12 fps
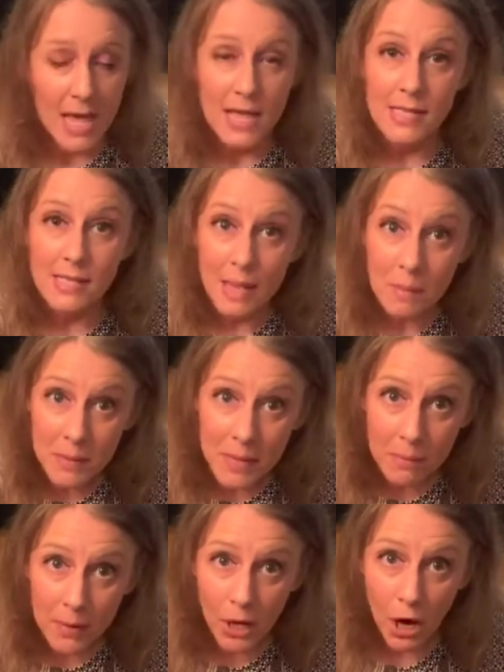Some
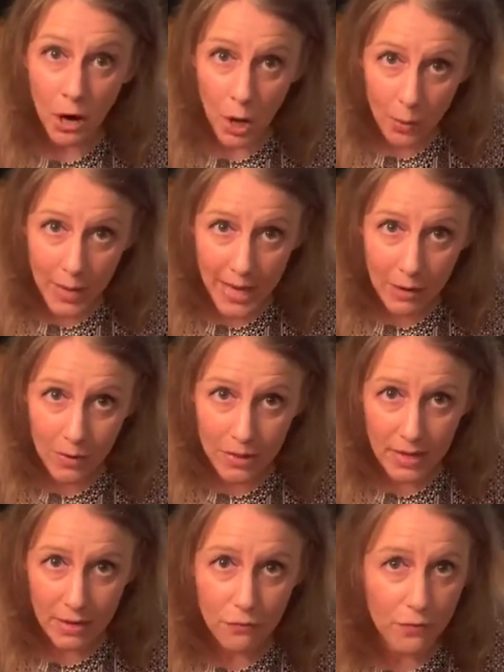people are okay with
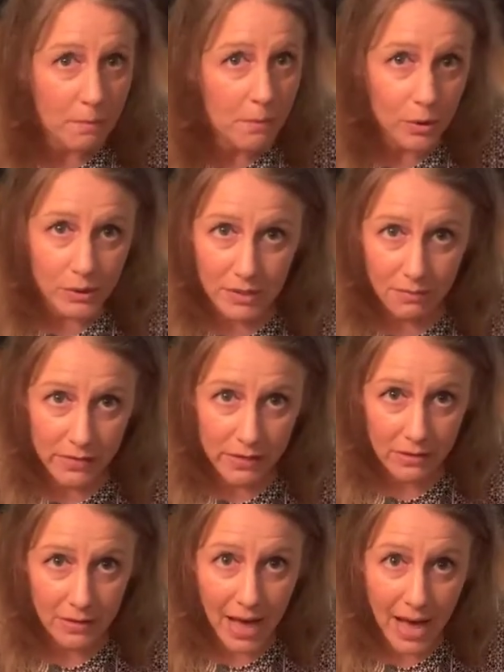it for most of
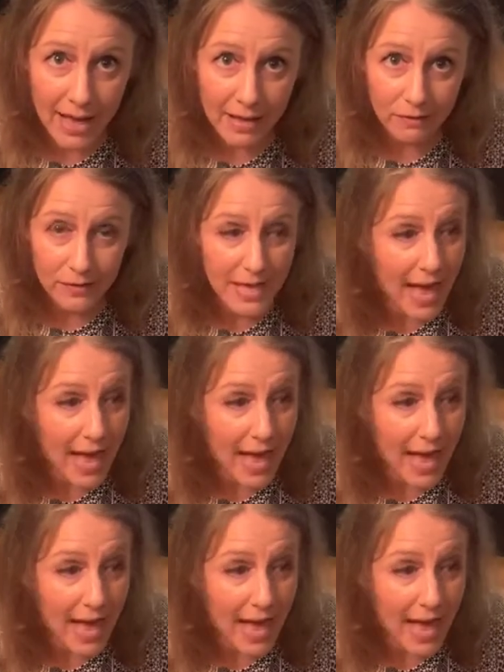their lives,